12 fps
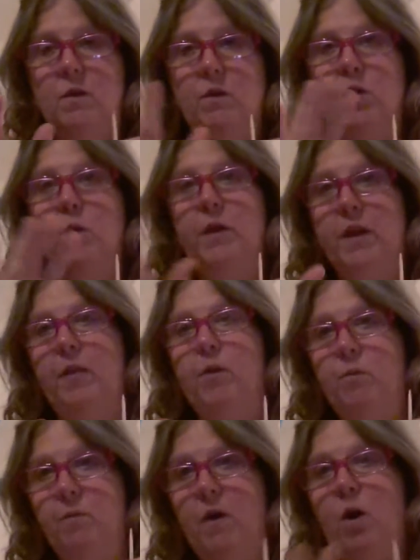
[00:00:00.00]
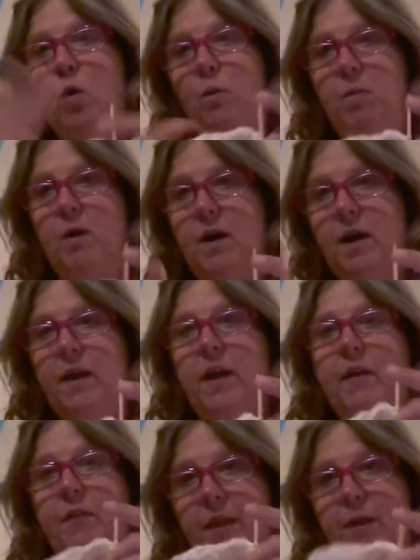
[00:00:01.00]
another whole block
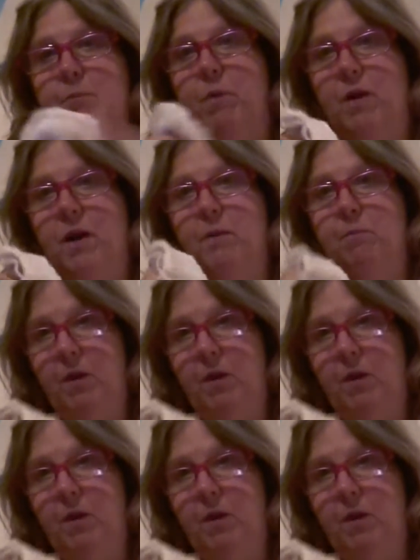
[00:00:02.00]
and then block